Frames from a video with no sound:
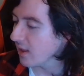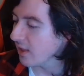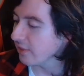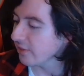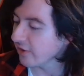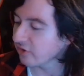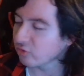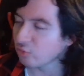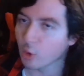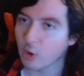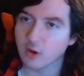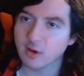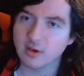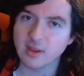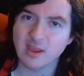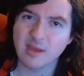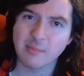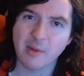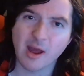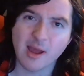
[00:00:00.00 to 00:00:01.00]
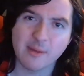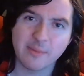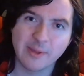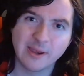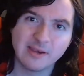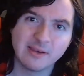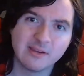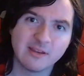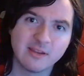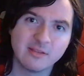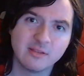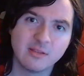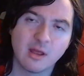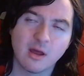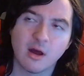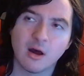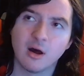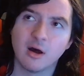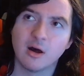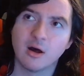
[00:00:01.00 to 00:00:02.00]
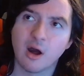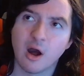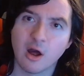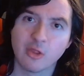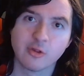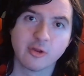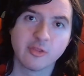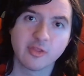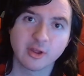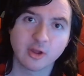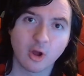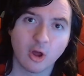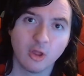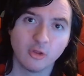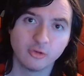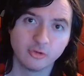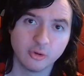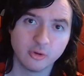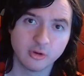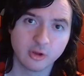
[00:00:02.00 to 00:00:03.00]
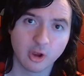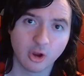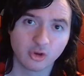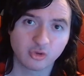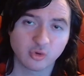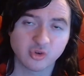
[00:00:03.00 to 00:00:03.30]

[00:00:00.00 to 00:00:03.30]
This one, in my opinion, other than Call of Duty Ghosts,